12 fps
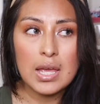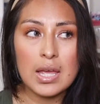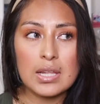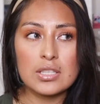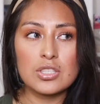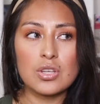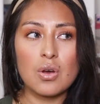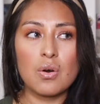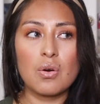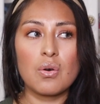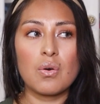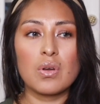And
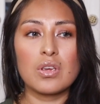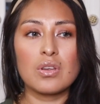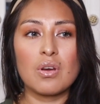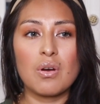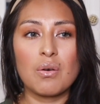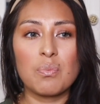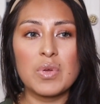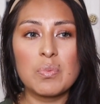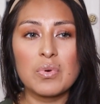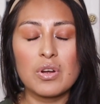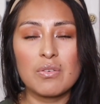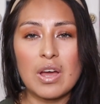so, you know,
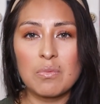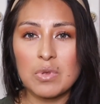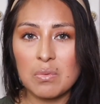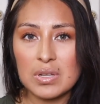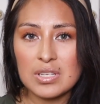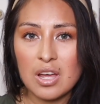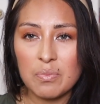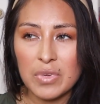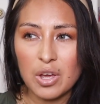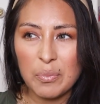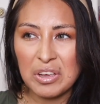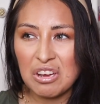people around me would tell
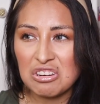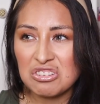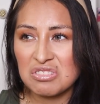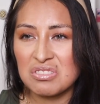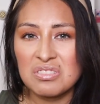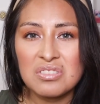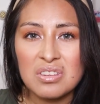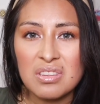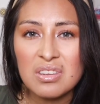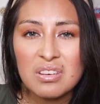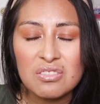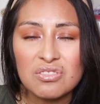me, oh my gosh, is he
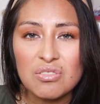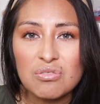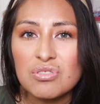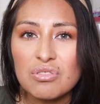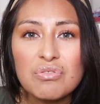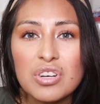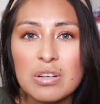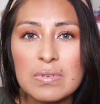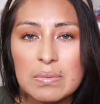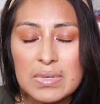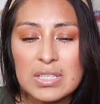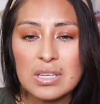teething? It's so soon for him
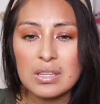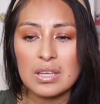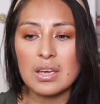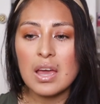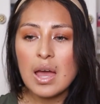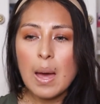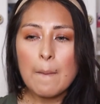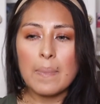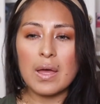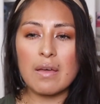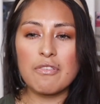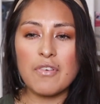to be teething.
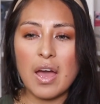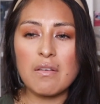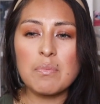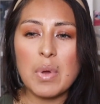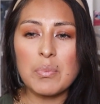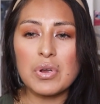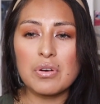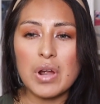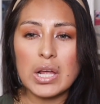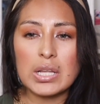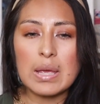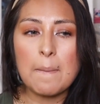But if I remember
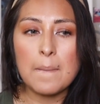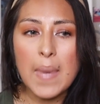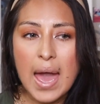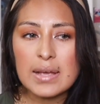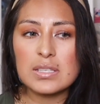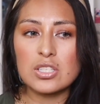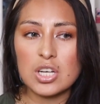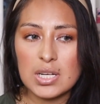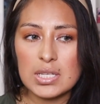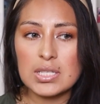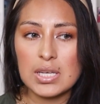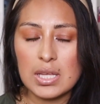correctly, Max
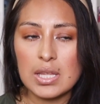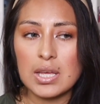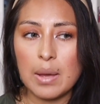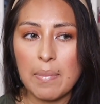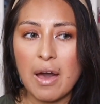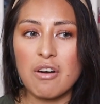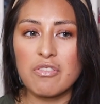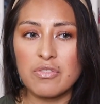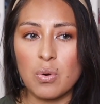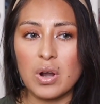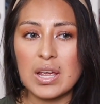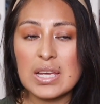started teething about
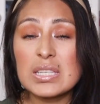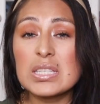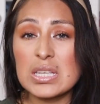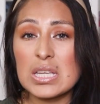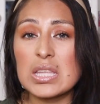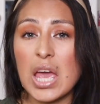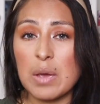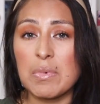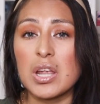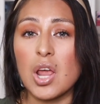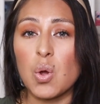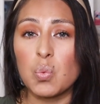4. His teeth came
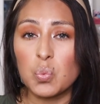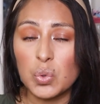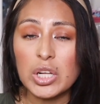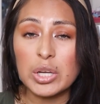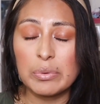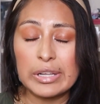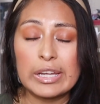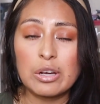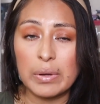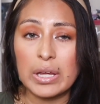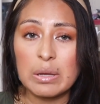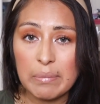in really, really
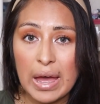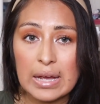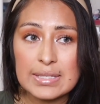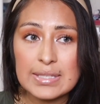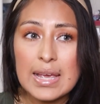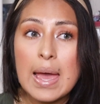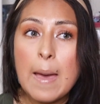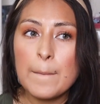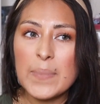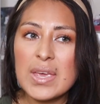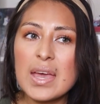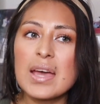quick, Max.
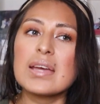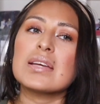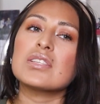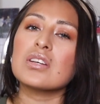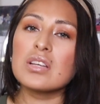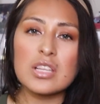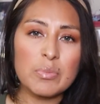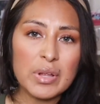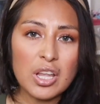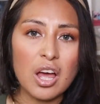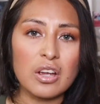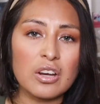Mia, it took a little bit
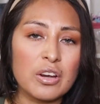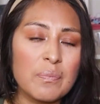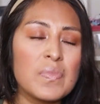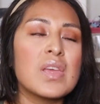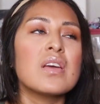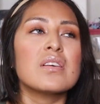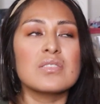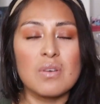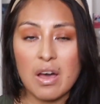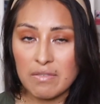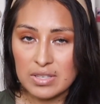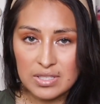longer. So
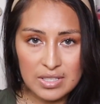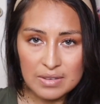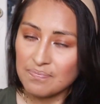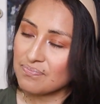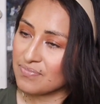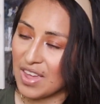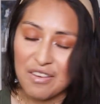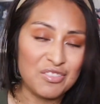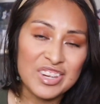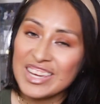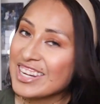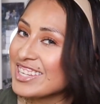obviously, every
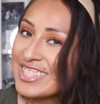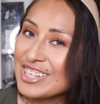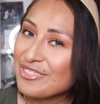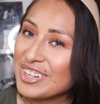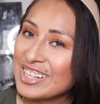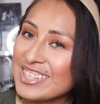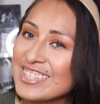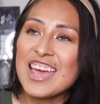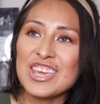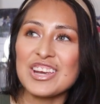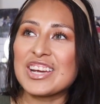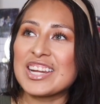kid is different.
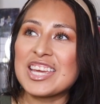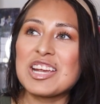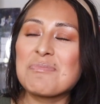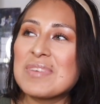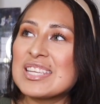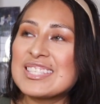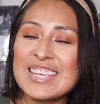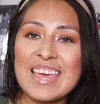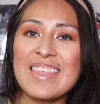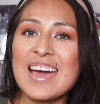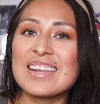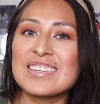You're going to hear me say
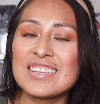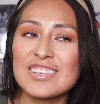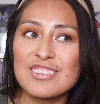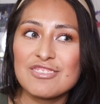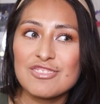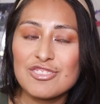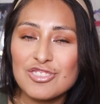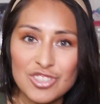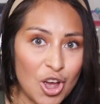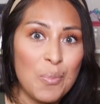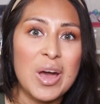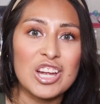that
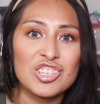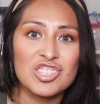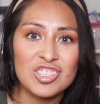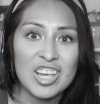so much.